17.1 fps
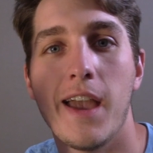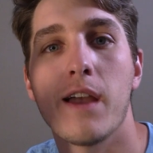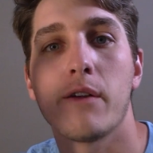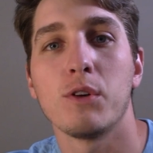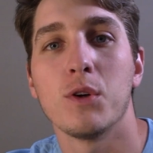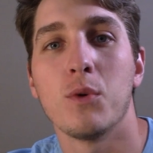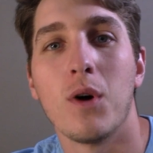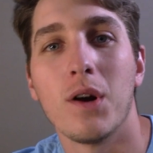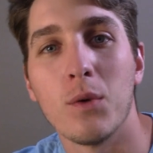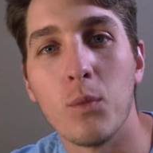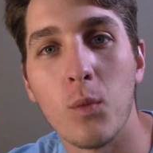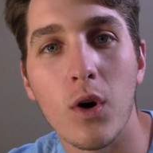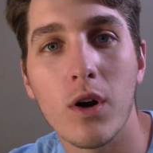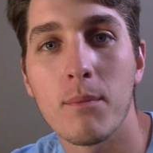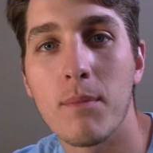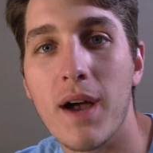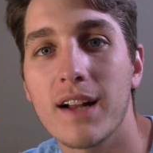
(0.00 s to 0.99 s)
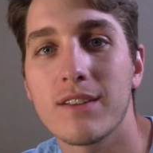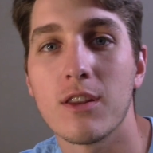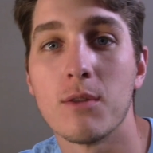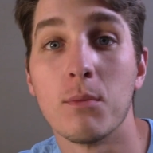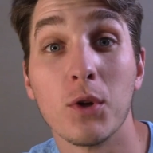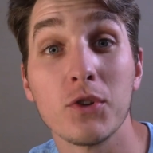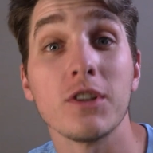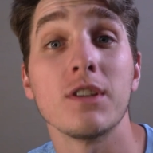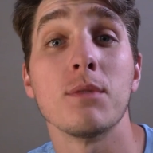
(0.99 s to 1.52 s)
Hey everyone, and welcome back to the
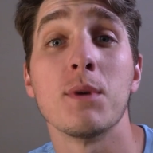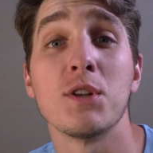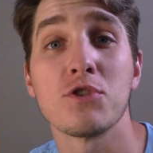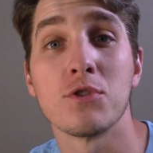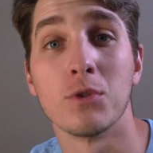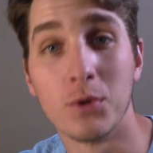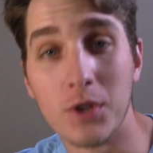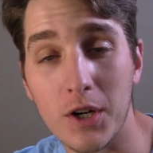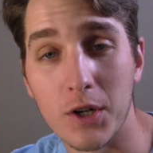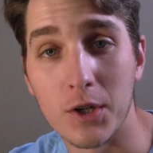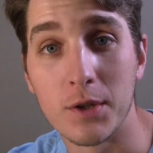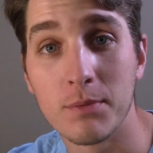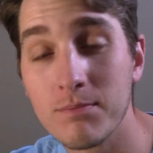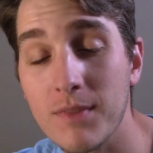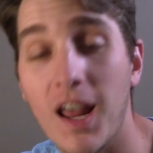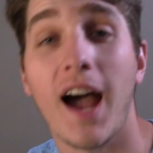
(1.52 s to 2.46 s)
Multidimensional Nerd.